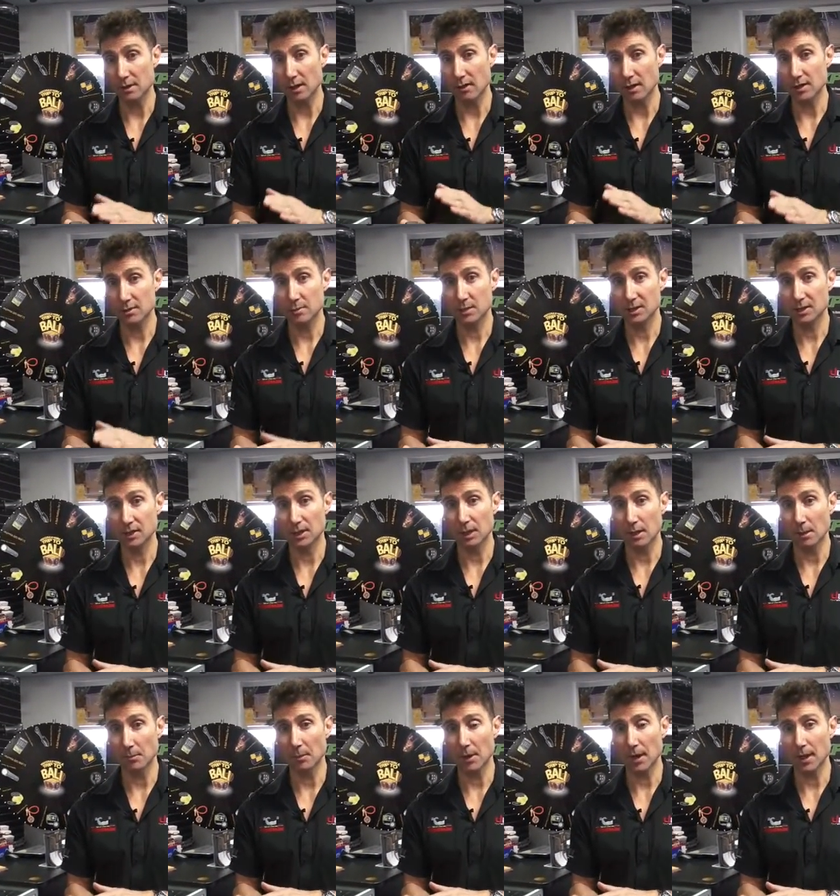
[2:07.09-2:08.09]
Now, these
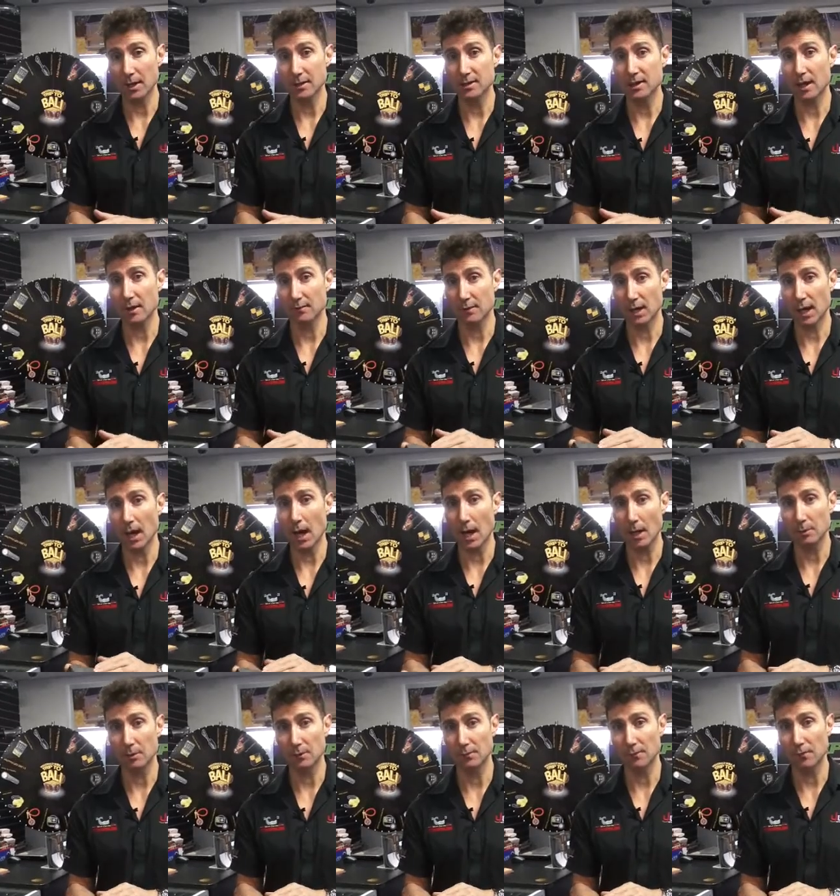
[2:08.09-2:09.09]
particular pads have
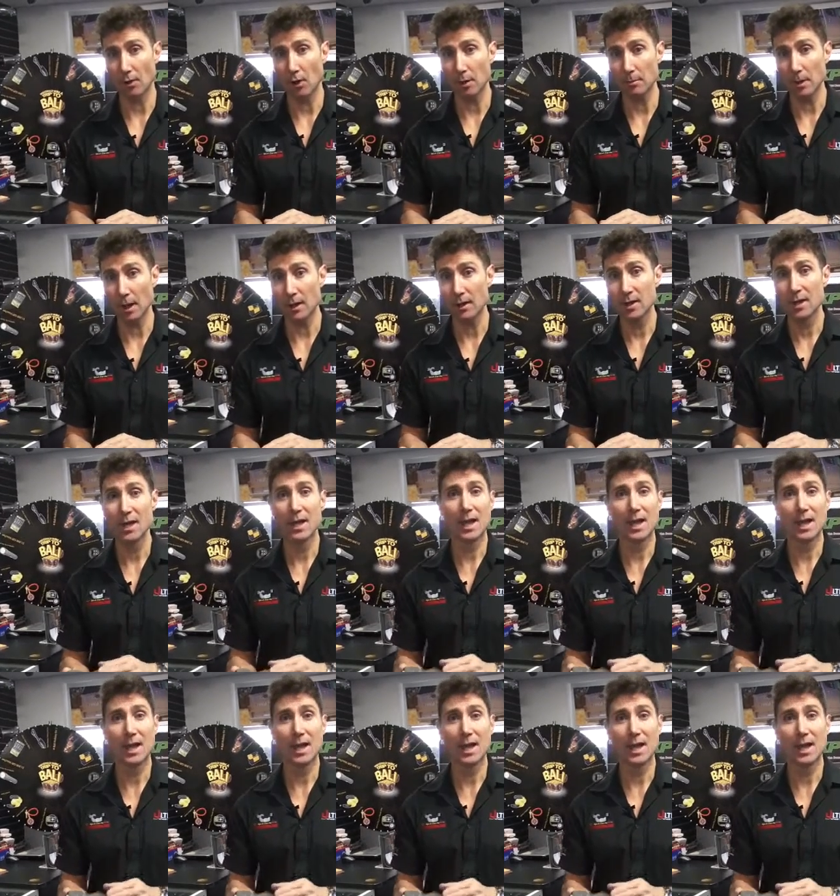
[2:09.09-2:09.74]
carbon fibre